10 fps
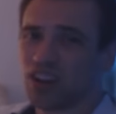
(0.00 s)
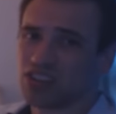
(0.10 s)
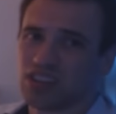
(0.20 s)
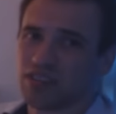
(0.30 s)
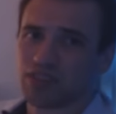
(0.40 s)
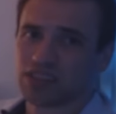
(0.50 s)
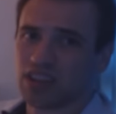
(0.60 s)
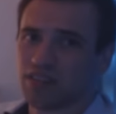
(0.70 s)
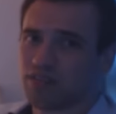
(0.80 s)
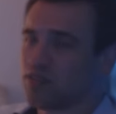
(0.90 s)
a very large
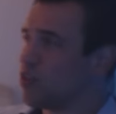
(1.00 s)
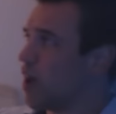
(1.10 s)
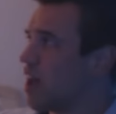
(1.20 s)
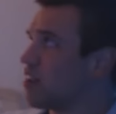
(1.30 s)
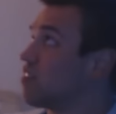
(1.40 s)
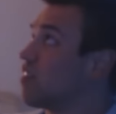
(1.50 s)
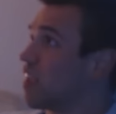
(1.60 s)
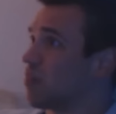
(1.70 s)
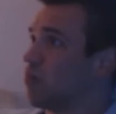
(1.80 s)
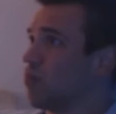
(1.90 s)
difference. And if you had
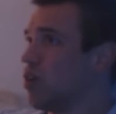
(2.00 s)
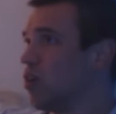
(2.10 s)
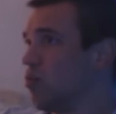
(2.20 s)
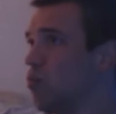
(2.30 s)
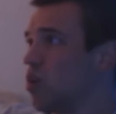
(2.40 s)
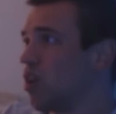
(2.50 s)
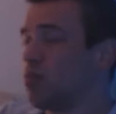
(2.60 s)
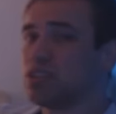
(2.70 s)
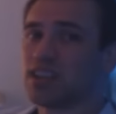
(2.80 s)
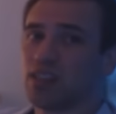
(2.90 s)
like one
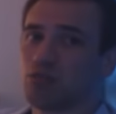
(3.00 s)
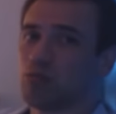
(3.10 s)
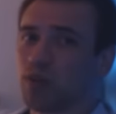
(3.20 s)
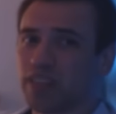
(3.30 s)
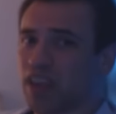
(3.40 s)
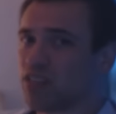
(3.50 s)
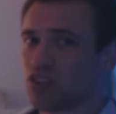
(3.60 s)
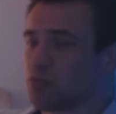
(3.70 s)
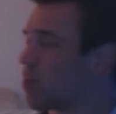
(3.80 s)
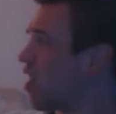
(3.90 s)
on one side of the room, one on the
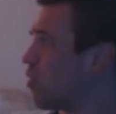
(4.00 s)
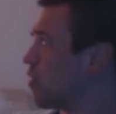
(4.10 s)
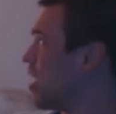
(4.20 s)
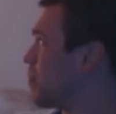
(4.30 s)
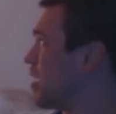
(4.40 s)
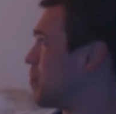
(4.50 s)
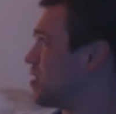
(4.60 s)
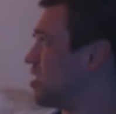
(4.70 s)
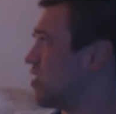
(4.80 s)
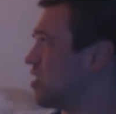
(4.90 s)
other, you probably would not be
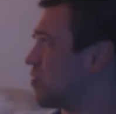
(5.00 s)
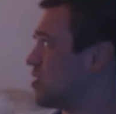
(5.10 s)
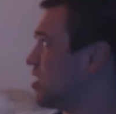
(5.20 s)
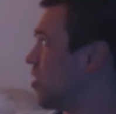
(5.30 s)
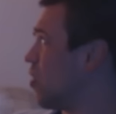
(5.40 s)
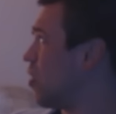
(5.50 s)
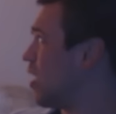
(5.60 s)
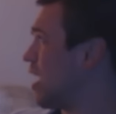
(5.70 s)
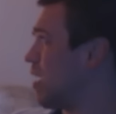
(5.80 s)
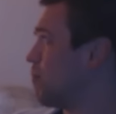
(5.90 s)
able to tell the difference at
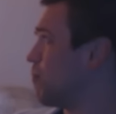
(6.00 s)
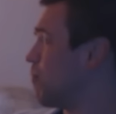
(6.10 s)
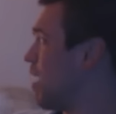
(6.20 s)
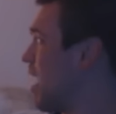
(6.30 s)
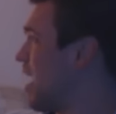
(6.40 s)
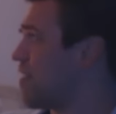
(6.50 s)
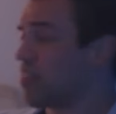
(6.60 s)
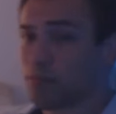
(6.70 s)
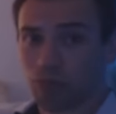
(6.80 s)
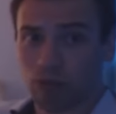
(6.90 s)
all. I
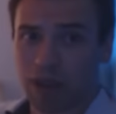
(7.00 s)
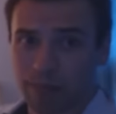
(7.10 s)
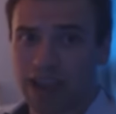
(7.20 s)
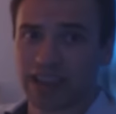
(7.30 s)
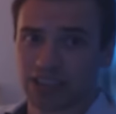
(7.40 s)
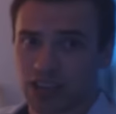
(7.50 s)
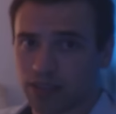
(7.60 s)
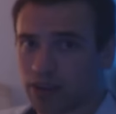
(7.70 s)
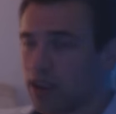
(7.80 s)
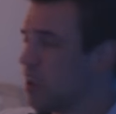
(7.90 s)
have them right by each
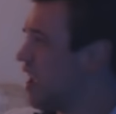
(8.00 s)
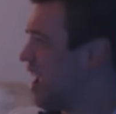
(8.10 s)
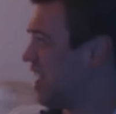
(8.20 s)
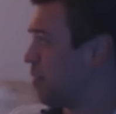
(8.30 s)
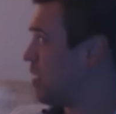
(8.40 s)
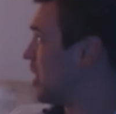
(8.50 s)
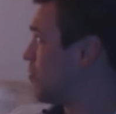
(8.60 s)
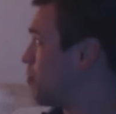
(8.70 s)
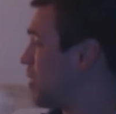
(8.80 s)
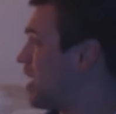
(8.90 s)
other, and I'm
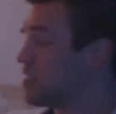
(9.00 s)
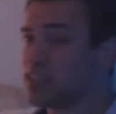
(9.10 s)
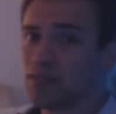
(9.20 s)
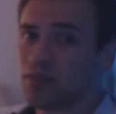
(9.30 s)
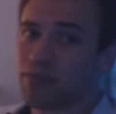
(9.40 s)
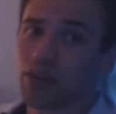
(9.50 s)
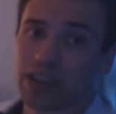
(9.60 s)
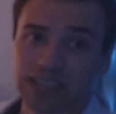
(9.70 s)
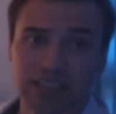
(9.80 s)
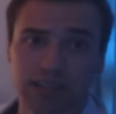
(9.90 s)
not even positive if
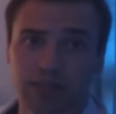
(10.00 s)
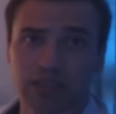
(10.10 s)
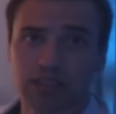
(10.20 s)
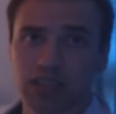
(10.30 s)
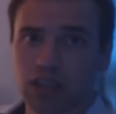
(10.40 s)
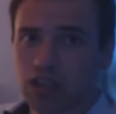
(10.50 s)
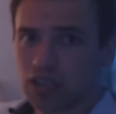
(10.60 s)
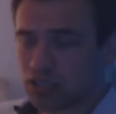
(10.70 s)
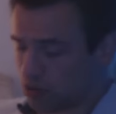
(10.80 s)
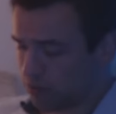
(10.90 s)
there is a difference.
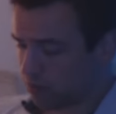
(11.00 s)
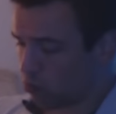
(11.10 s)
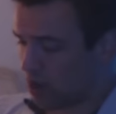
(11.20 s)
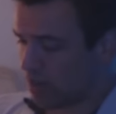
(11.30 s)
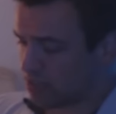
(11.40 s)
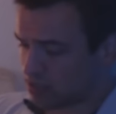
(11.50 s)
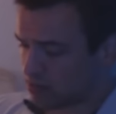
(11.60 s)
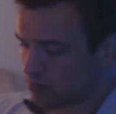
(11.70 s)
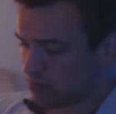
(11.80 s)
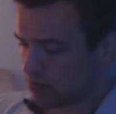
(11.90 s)
So for
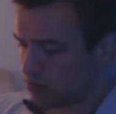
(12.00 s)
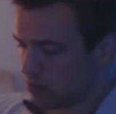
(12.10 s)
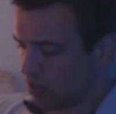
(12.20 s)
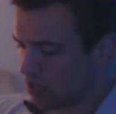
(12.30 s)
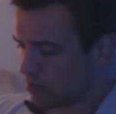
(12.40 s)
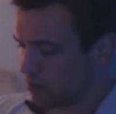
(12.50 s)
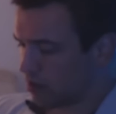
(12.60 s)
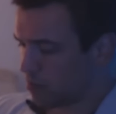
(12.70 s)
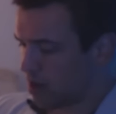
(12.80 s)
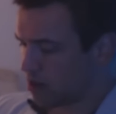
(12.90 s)
whites, it really
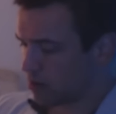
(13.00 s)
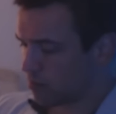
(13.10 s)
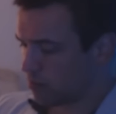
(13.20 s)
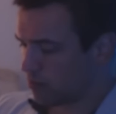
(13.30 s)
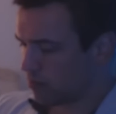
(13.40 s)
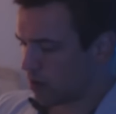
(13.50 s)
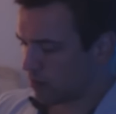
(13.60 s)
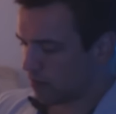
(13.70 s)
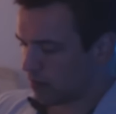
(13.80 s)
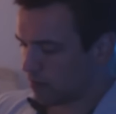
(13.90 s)
doesn't really matter.
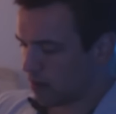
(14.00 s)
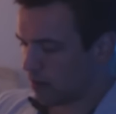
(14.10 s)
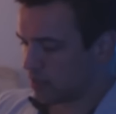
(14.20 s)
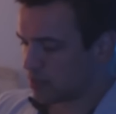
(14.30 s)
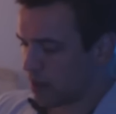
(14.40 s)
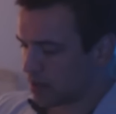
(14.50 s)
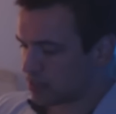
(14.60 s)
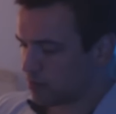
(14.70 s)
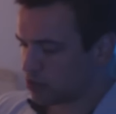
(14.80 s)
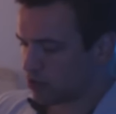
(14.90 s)
Well, at least at
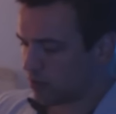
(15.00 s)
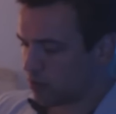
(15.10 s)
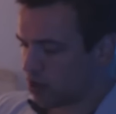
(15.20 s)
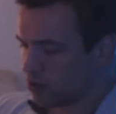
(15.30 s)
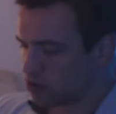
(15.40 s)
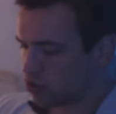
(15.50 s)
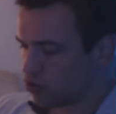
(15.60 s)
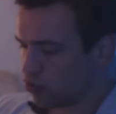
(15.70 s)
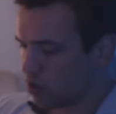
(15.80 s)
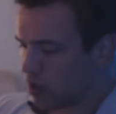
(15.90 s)
max temperature. If we go
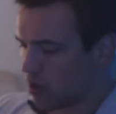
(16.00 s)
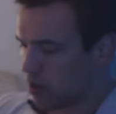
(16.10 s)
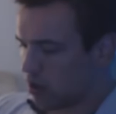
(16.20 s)
to